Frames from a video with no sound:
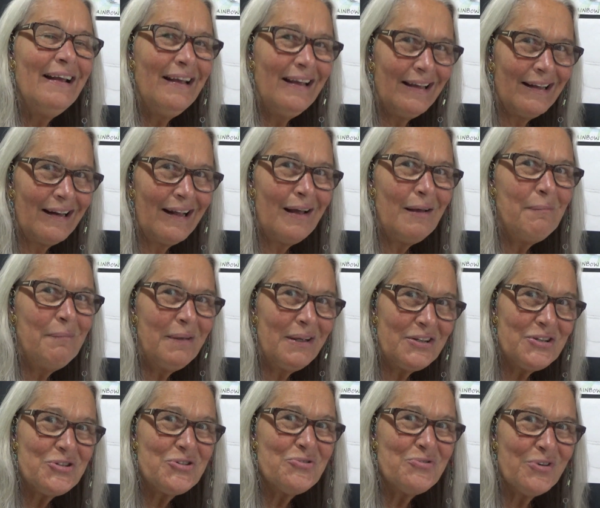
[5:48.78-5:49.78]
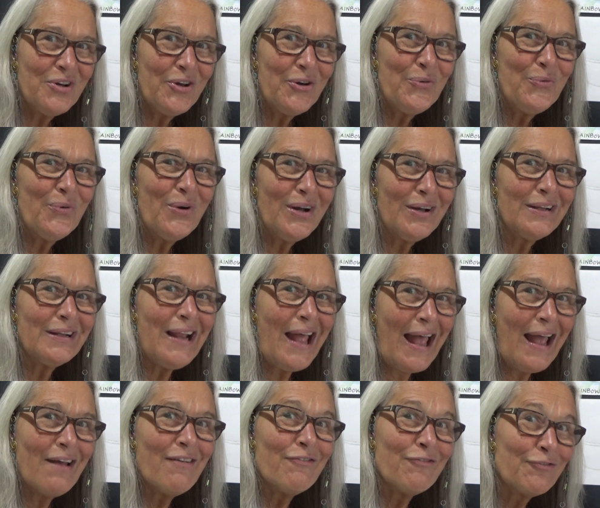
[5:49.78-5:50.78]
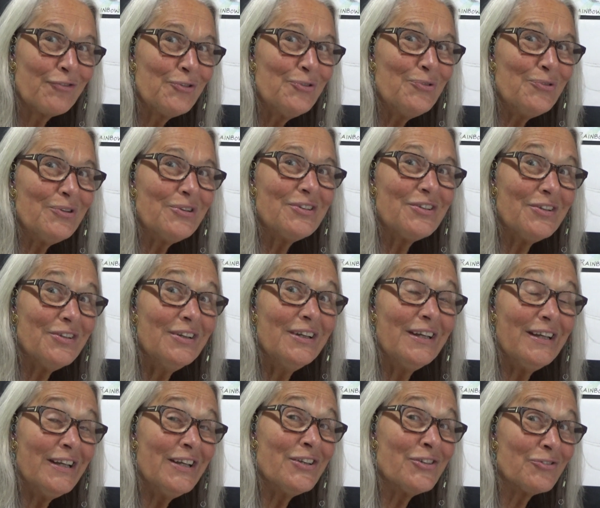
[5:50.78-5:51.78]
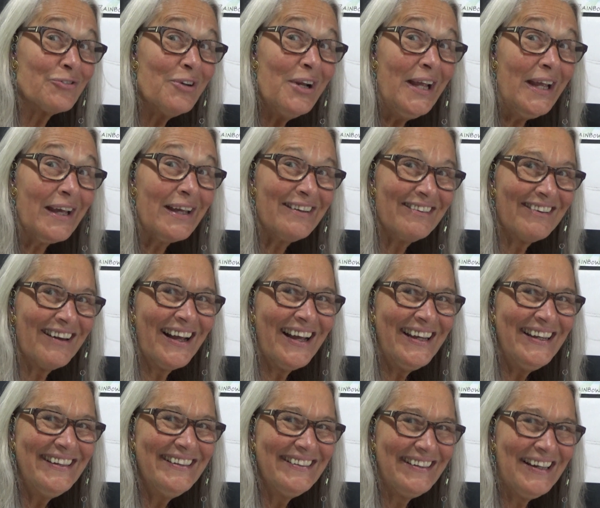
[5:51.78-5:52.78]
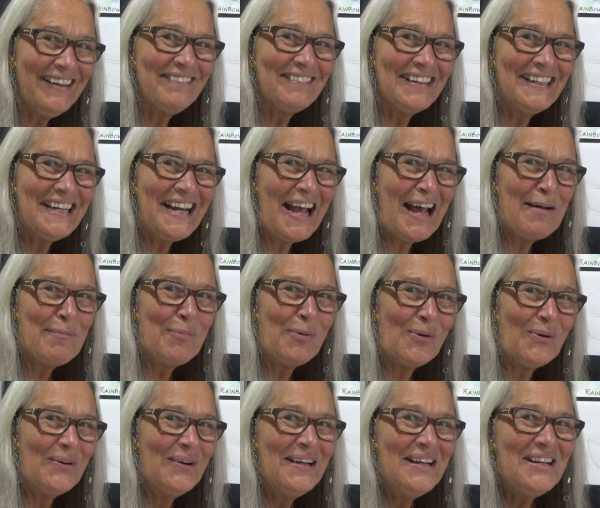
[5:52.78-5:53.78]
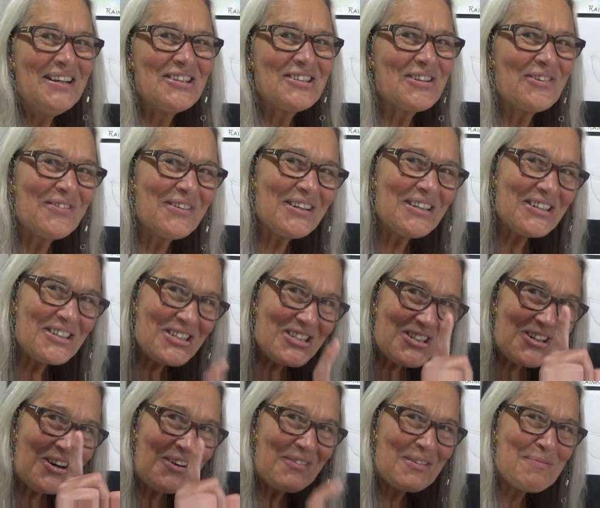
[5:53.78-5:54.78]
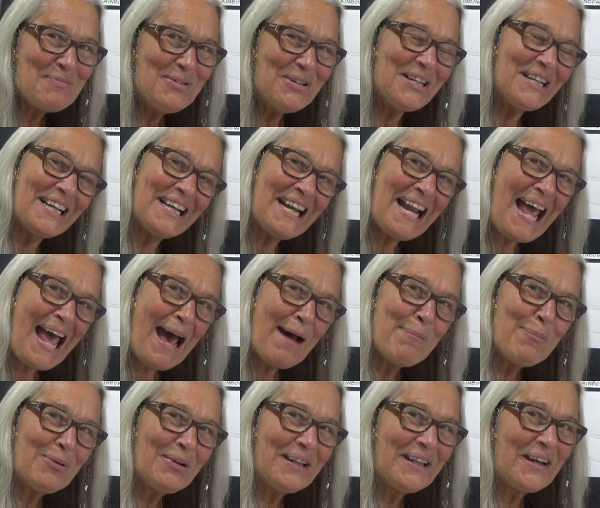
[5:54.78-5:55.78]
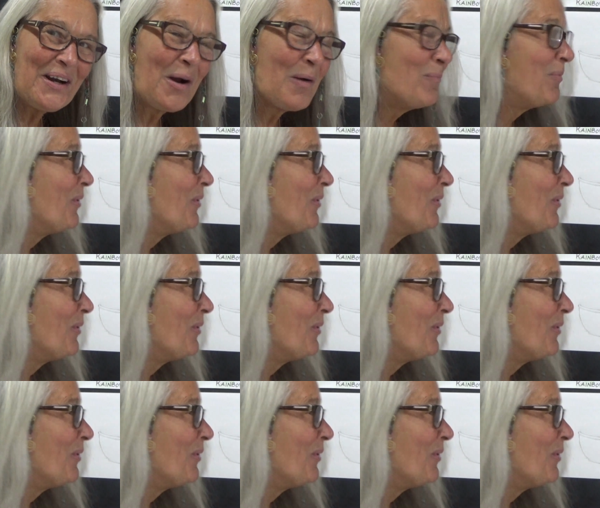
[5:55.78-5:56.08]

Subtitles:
And I bet you know what fruit is red, right? Yep, an apple. So we're going to start with putting an apple in our